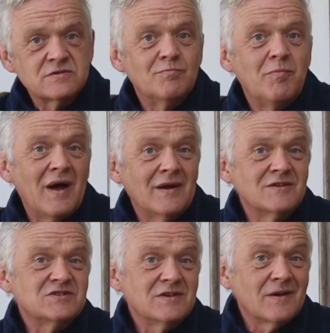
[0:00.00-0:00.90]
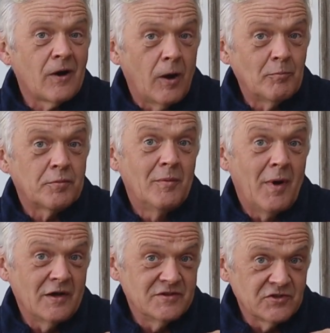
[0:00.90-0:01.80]
is balancing
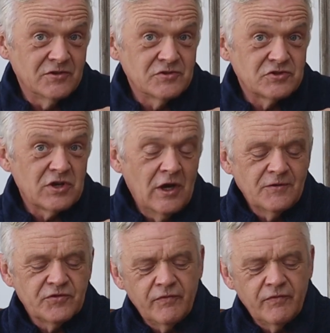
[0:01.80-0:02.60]
compromises.